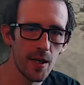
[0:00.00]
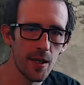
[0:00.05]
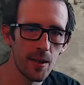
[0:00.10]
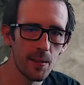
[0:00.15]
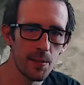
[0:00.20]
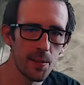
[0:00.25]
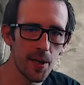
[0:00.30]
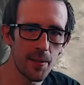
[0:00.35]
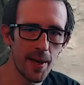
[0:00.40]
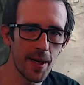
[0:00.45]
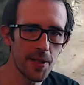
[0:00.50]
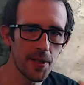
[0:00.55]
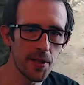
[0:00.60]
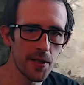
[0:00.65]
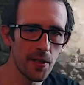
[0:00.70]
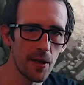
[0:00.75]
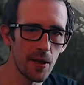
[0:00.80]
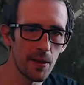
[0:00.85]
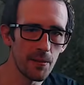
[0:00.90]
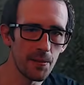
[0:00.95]
But it matters
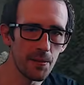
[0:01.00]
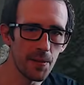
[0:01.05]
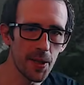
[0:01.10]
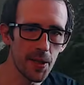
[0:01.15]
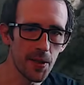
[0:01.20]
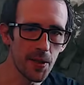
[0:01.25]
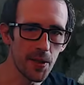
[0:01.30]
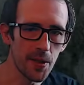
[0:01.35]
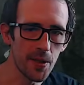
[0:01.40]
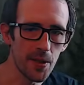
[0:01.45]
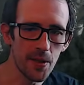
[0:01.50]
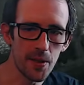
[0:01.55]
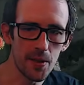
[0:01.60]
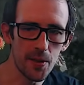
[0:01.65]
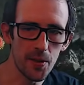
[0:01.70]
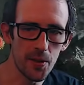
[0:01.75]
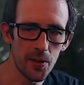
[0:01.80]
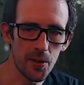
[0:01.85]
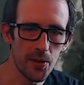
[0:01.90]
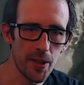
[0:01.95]
not, because
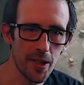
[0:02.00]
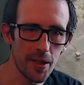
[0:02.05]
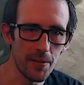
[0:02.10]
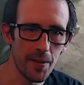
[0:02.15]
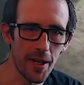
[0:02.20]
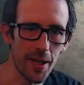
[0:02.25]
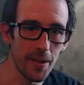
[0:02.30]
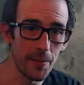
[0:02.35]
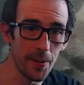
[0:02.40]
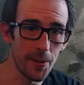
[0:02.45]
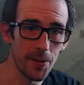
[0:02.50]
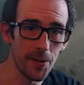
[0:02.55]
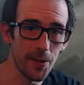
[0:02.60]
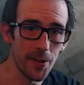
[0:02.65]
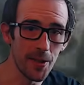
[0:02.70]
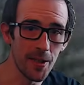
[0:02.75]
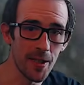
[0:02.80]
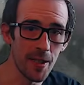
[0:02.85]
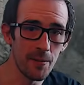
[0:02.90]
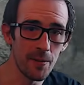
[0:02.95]
you just drink the mana
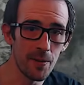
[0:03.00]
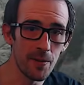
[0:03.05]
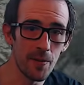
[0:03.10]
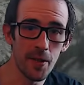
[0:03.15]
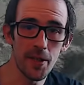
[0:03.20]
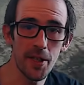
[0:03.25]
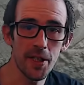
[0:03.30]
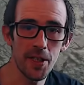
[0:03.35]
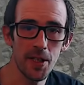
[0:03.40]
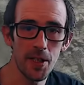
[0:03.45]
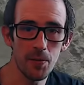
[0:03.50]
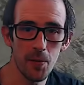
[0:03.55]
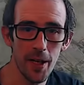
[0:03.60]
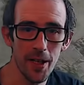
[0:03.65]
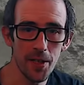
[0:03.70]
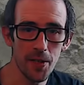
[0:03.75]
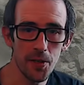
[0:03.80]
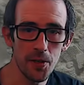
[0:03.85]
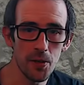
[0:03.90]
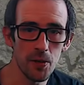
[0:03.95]
potion and then move on. This is
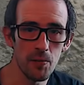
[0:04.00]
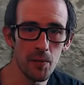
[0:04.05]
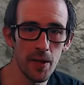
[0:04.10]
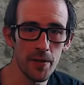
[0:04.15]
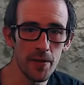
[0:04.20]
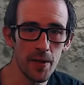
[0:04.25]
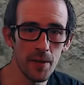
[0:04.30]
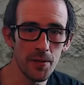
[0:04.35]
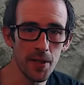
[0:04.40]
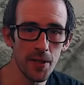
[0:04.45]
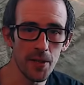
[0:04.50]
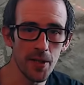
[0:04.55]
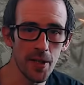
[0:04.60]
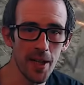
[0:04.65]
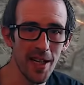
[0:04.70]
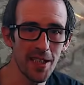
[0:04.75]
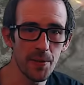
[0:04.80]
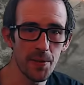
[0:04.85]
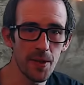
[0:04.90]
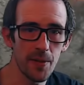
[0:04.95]
where the Storm Wave comes in. So
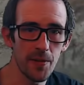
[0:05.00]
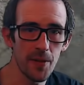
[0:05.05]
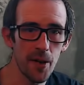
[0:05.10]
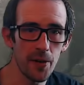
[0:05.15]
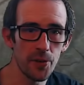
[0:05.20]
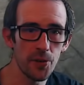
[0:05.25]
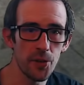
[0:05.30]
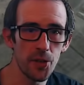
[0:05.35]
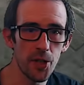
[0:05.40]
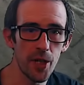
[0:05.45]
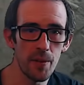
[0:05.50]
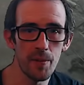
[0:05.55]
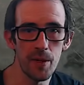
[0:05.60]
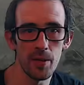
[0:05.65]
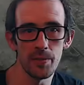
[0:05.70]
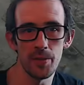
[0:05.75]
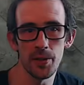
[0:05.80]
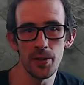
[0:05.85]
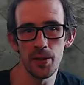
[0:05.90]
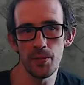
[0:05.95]
that's a bit of an oh shit
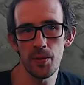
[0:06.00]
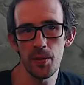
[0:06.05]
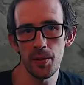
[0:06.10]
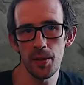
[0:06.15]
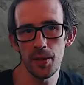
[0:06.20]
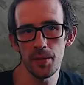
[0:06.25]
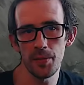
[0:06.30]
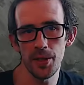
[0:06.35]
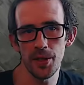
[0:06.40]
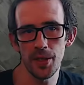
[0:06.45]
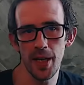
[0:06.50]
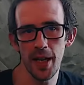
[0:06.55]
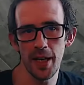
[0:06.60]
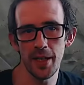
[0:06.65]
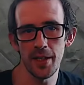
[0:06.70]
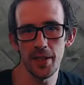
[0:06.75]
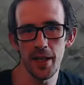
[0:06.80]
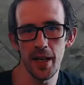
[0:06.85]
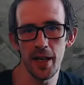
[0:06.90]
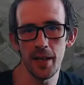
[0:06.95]
moment. You probably don't want to
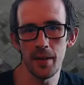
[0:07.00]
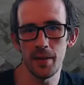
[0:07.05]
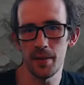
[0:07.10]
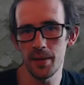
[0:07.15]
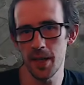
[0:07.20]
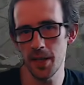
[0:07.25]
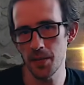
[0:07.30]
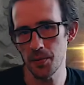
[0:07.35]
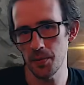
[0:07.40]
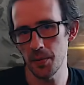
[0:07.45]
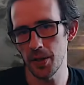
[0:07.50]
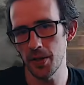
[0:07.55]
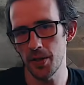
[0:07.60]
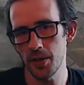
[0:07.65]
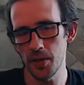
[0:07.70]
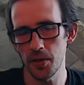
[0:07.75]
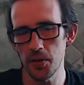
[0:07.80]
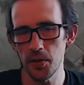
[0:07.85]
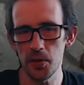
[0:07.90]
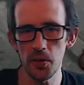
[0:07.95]
stand in there. That's where you
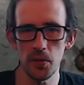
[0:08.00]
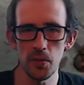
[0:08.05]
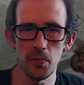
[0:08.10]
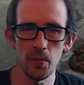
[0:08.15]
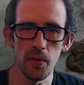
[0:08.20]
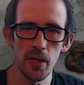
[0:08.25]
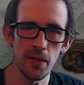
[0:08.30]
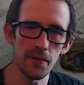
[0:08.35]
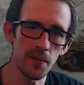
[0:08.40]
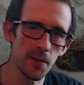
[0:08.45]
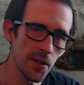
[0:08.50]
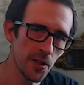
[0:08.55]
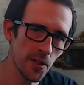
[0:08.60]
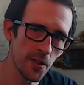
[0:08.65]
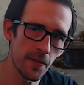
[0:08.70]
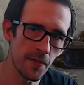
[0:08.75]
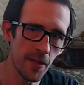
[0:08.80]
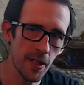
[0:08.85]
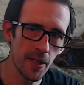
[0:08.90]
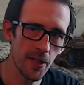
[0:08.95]
can use Storm Wave just
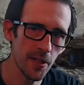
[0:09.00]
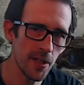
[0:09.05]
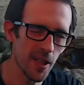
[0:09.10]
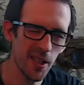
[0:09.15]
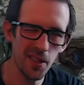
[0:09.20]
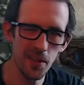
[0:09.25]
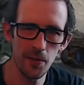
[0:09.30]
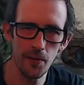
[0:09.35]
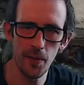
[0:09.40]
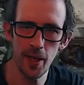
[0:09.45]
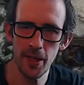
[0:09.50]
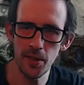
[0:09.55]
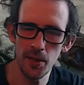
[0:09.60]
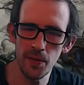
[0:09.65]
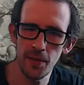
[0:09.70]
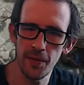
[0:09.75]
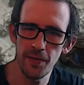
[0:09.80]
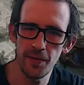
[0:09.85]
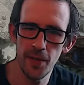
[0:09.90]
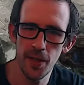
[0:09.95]
to finish things at range a
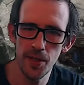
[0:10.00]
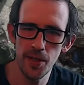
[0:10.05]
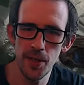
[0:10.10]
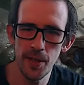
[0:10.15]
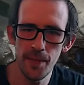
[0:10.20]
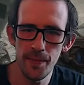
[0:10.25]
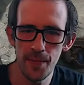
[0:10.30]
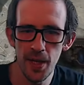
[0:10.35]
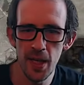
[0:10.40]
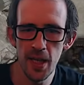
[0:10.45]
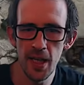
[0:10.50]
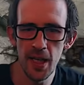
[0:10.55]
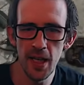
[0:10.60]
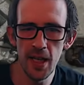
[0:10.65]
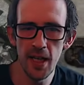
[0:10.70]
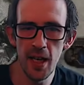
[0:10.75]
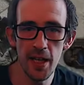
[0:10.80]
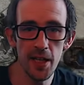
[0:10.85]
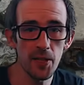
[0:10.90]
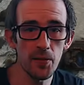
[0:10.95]
bit faster.
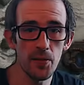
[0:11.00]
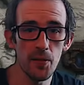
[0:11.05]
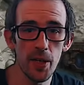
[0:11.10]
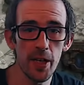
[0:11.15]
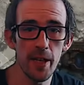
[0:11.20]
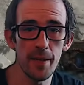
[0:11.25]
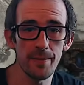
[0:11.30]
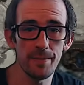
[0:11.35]
And that's really it.